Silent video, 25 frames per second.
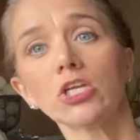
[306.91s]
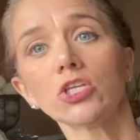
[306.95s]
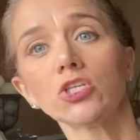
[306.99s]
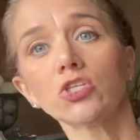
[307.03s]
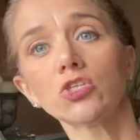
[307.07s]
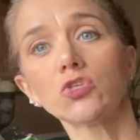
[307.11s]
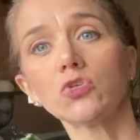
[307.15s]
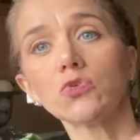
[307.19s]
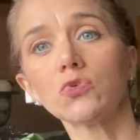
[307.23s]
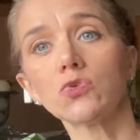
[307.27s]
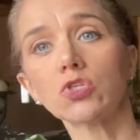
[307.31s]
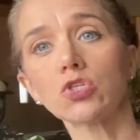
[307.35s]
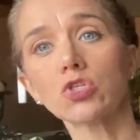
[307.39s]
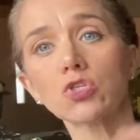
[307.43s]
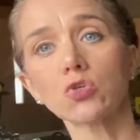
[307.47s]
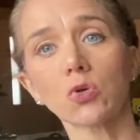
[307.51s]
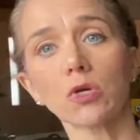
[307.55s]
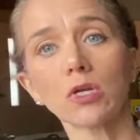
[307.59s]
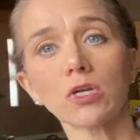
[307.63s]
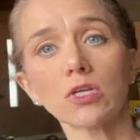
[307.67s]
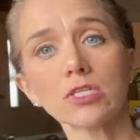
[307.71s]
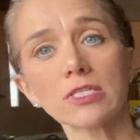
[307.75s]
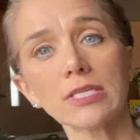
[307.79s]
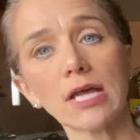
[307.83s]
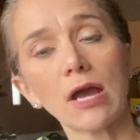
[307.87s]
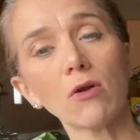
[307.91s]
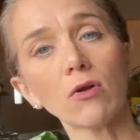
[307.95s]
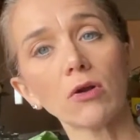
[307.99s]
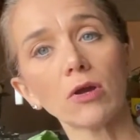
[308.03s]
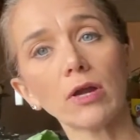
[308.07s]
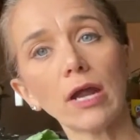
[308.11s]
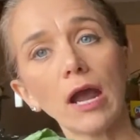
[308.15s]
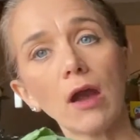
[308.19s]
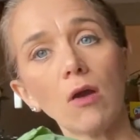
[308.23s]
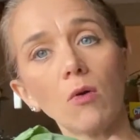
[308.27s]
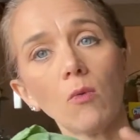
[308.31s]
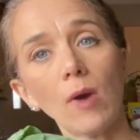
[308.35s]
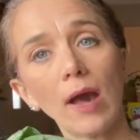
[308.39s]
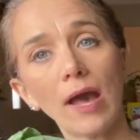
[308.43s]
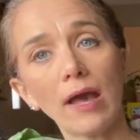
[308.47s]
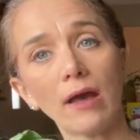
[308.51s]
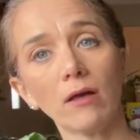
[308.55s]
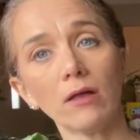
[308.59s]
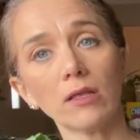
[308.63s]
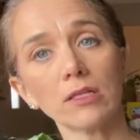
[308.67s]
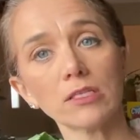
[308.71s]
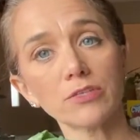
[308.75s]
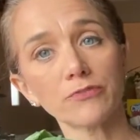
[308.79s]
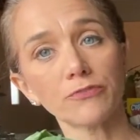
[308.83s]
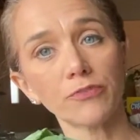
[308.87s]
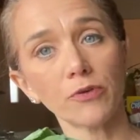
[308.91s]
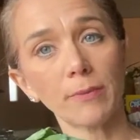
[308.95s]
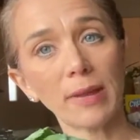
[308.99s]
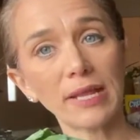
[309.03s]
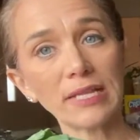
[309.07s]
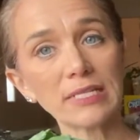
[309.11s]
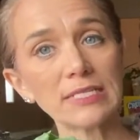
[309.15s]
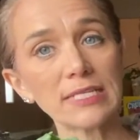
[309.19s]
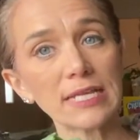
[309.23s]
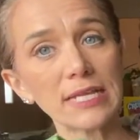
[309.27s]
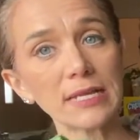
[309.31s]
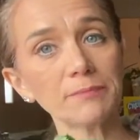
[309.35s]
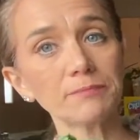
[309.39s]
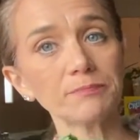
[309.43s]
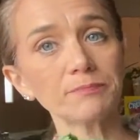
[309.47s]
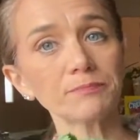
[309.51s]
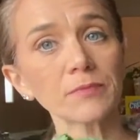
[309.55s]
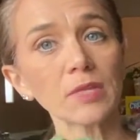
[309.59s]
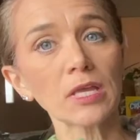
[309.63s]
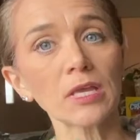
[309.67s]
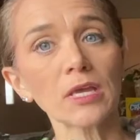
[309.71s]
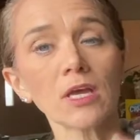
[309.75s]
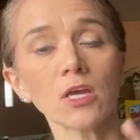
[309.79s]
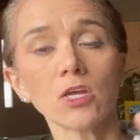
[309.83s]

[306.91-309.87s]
to store your sauerkraut while it's fermenting.